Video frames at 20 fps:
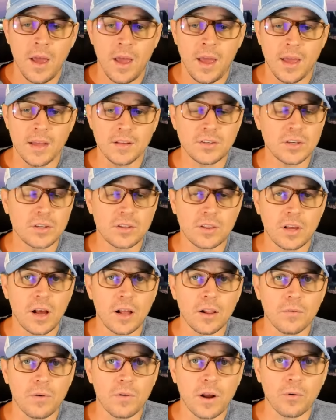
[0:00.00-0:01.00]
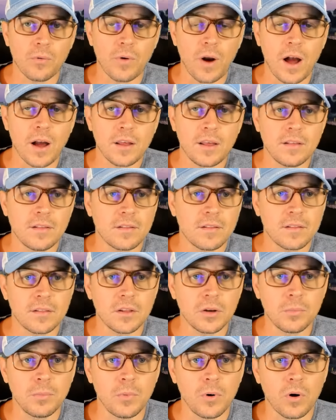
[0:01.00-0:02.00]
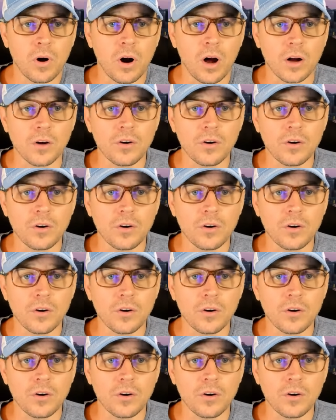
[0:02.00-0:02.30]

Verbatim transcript: It's just the Colorado Rockies, a little more